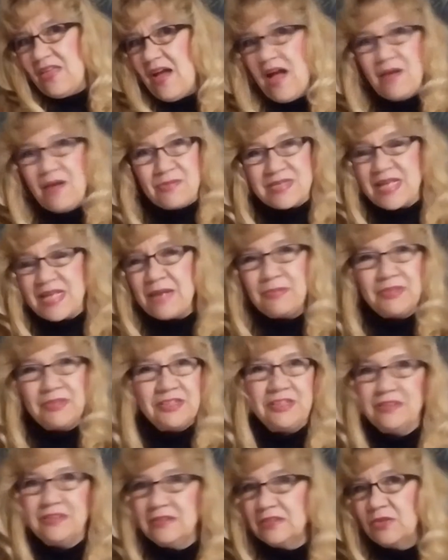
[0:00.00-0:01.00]
I was able
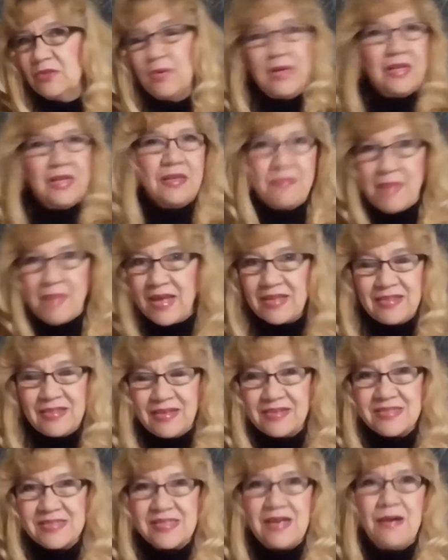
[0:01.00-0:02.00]
to quickly make
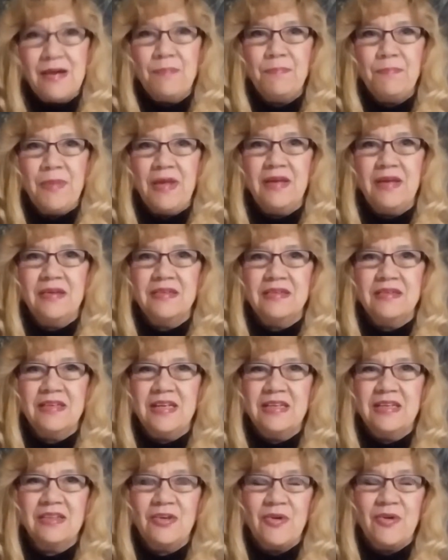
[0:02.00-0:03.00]
things up and
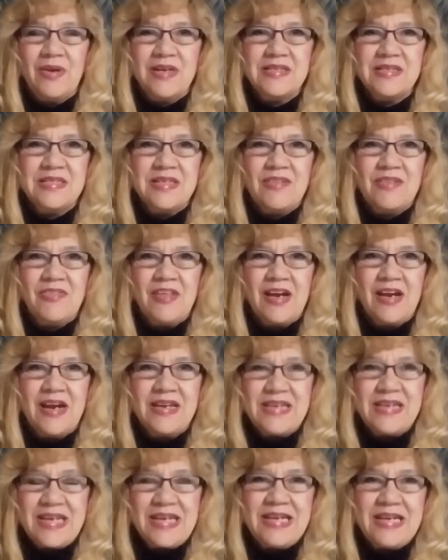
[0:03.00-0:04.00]
get the credits in that I
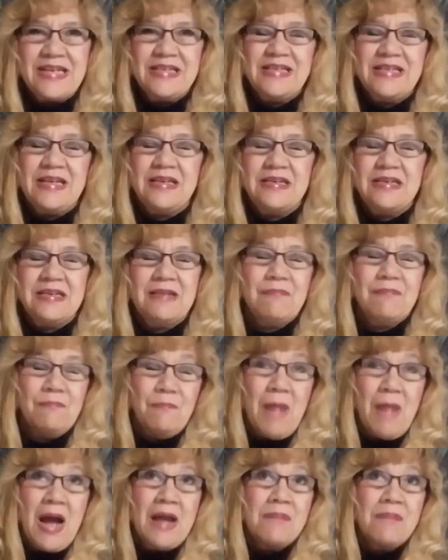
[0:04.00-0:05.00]
needed. And
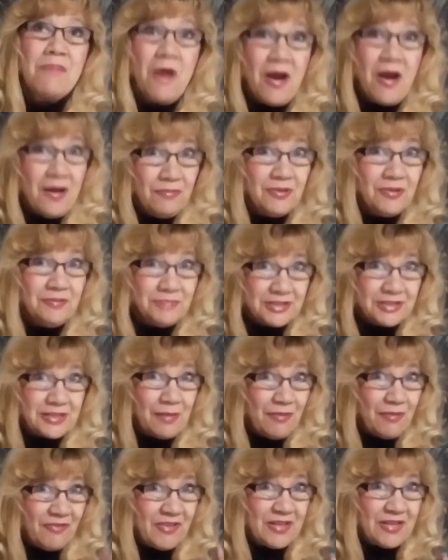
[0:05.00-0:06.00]
my problem,
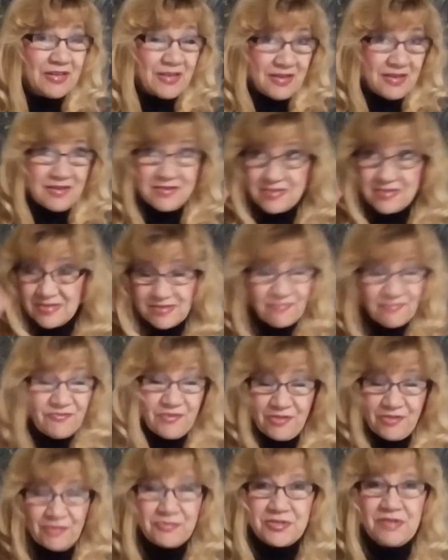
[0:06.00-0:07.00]
some of it is,
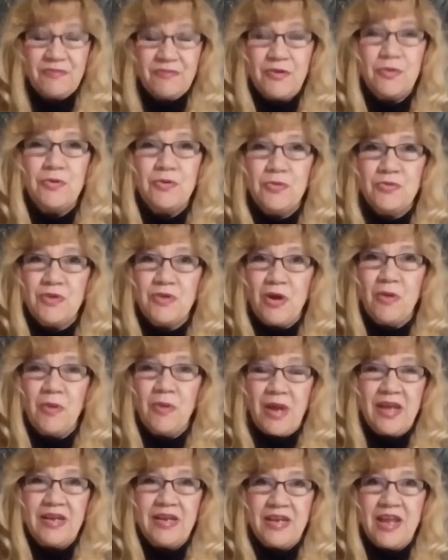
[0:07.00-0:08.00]
for those of you who
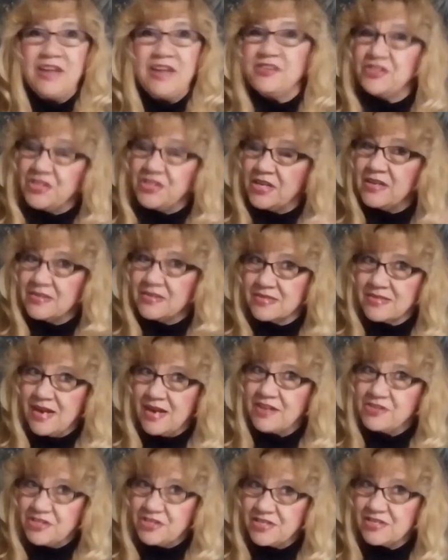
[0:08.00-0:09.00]
know ADHD, it's
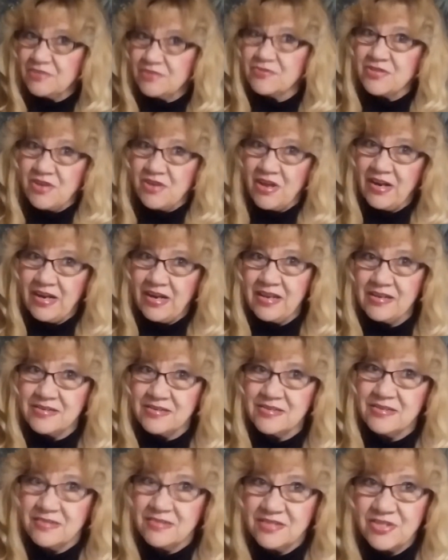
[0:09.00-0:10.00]
not just those naughty
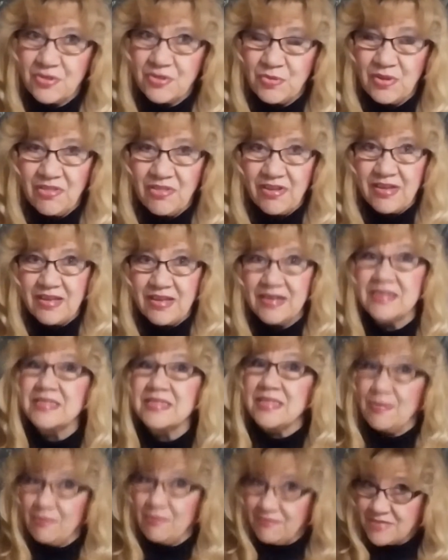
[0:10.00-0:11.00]
kids in school that get it.
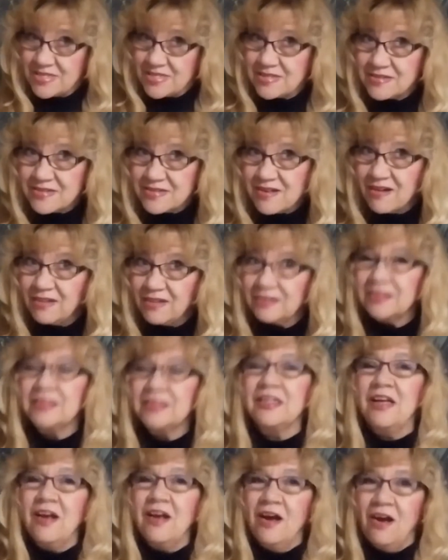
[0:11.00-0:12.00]
Some of us
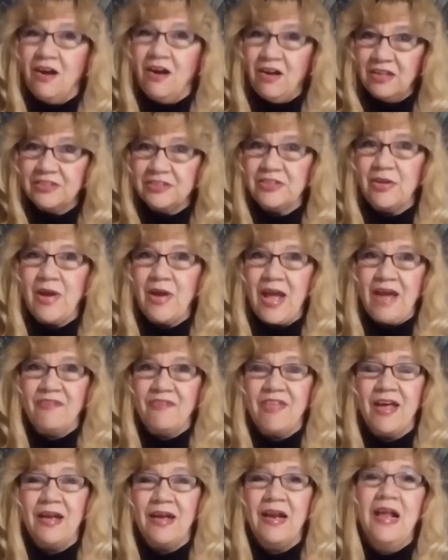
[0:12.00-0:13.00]
adults also
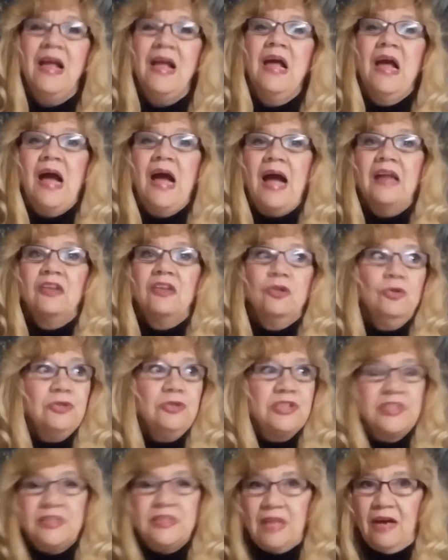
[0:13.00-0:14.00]
have that. I
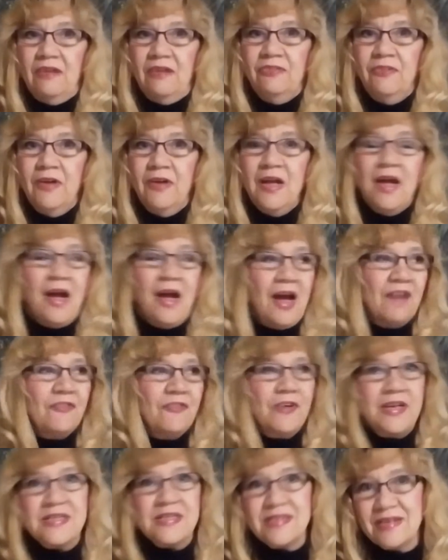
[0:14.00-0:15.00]
lose stuff. I
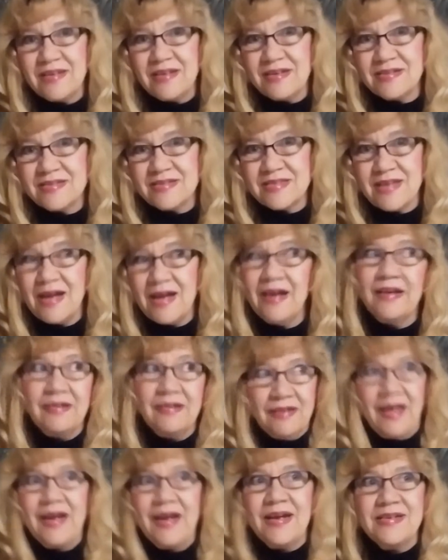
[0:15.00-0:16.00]
forget to get it
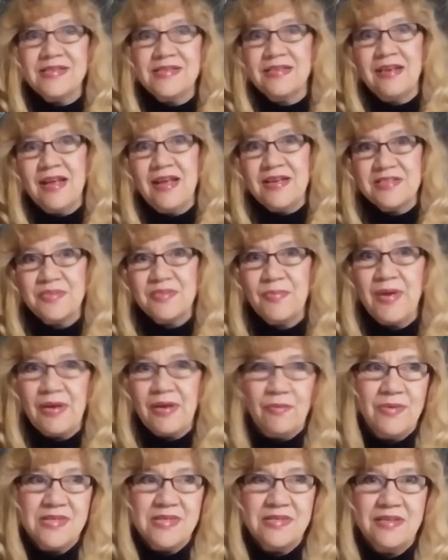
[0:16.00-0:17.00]
signed, like I did last
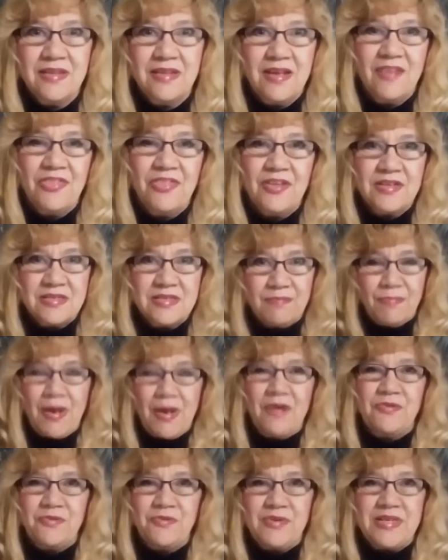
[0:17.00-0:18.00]
week. Went to the Ethics and
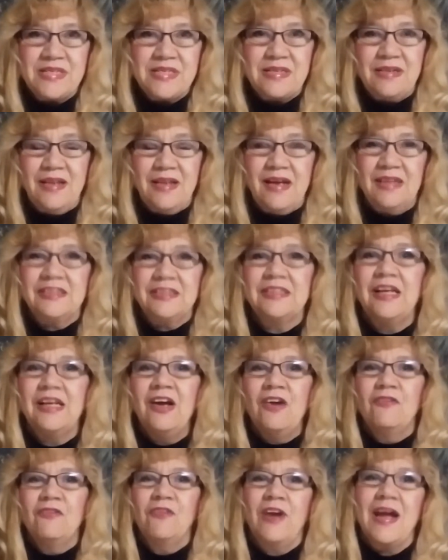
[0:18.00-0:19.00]
Boundaries class,
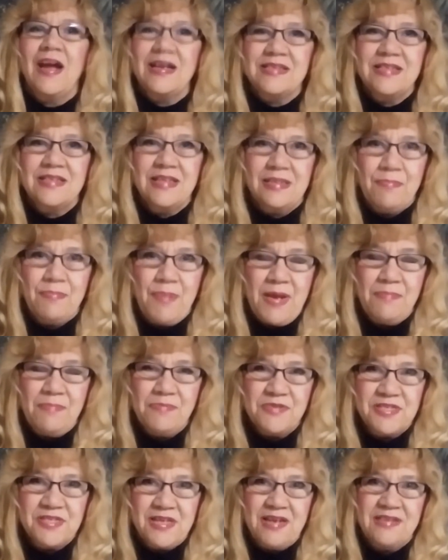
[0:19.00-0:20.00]
forgot to get the
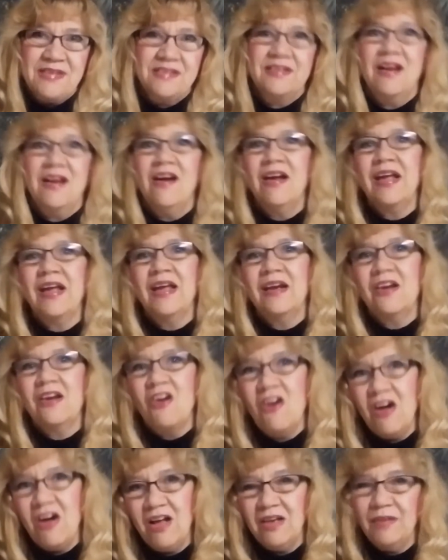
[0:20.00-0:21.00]
paper signed. So now I got to
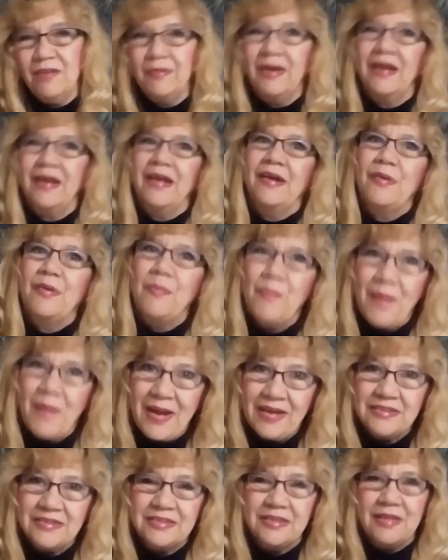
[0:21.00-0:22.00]
call them, and I got to
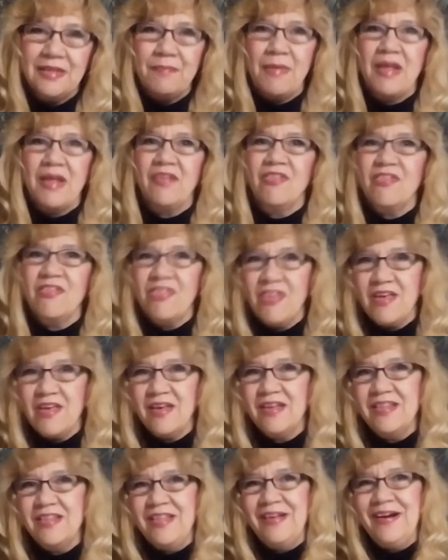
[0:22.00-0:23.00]
wait till they mail the
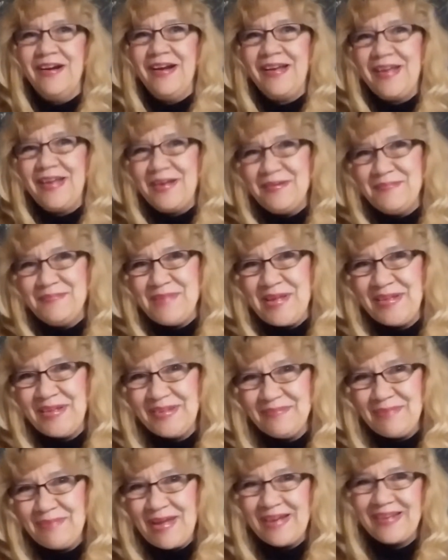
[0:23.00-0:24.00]
thing. I got to
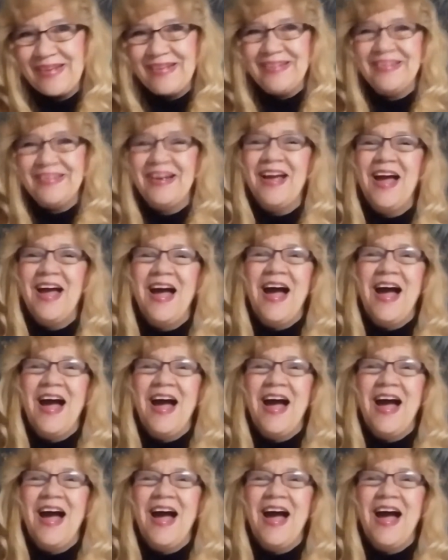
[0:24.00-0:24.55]
mail it back in.